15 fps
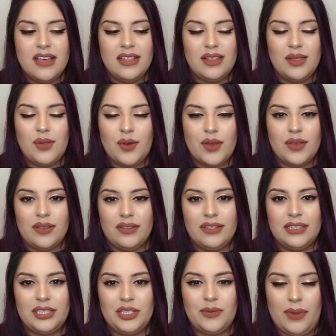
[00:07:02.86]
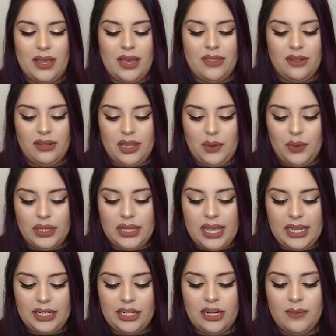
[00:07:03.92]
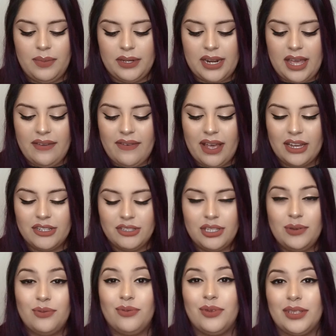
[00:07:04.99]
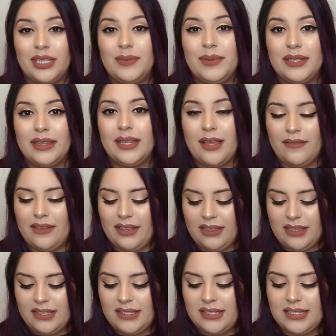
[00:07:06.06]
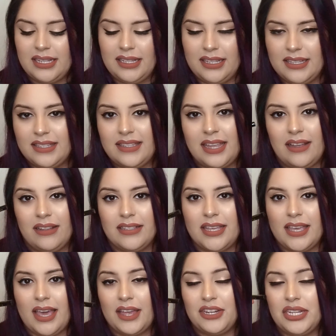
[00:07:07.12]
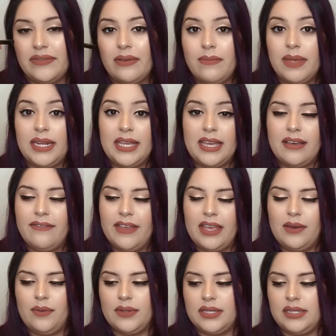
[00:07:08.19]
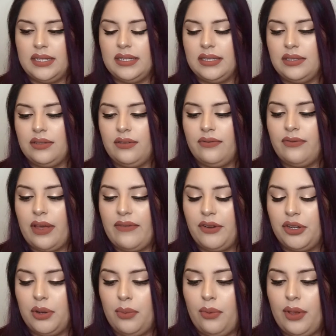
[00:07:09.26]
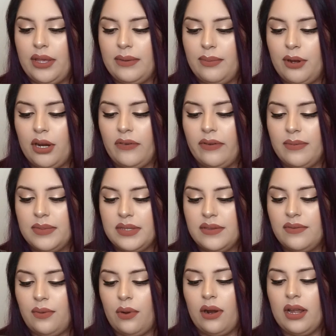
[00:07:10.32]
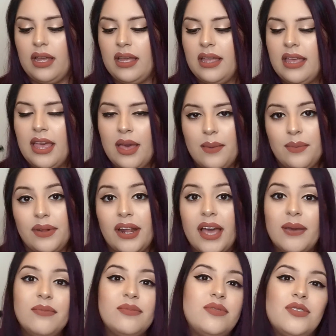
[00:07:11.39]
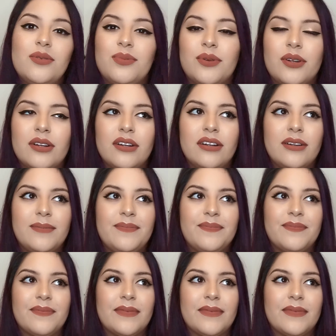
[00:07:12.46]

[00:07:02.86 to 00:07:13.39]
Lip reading: loyal to my other liquid liner, but I've actually really been loving the Stila Stay All Day. I just have a mini of it. It was in a little 500 point perk from Sephora, but I'm super